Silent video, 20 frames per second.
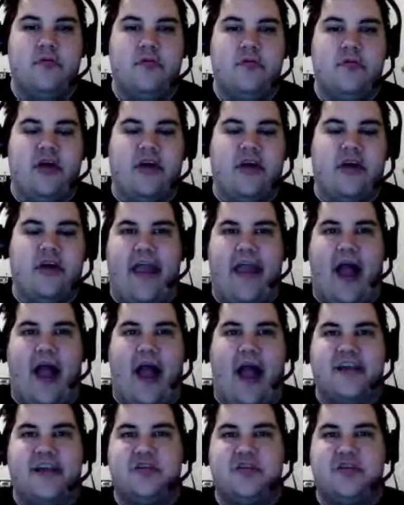I, I
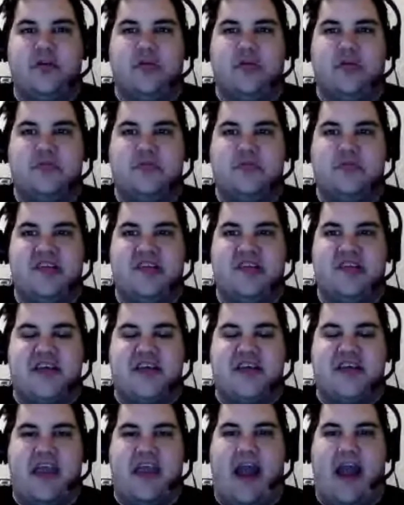still to this day I
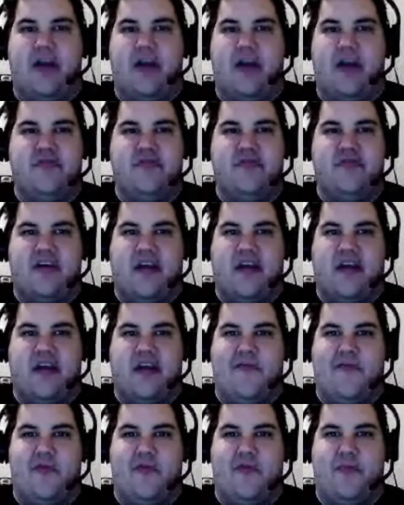don't think I could ever
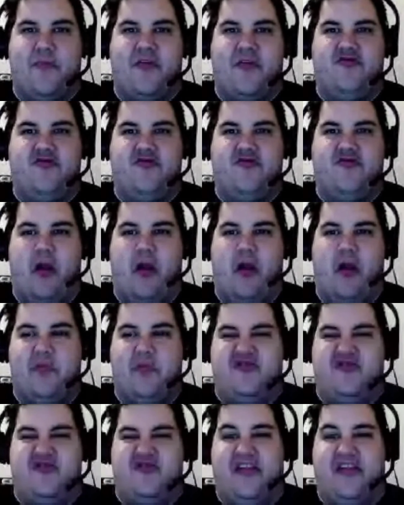picture Jake Roberts
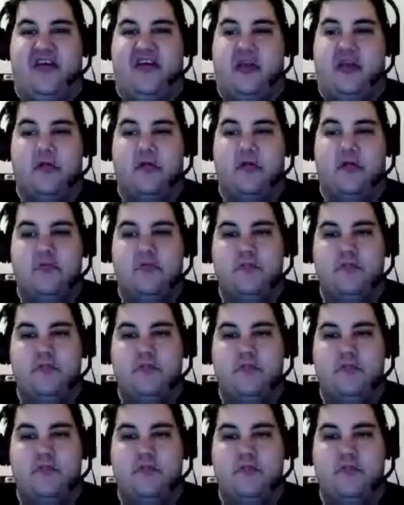yelling.
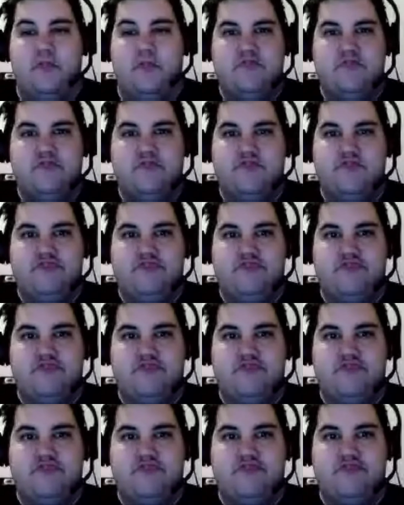Mm-hmm.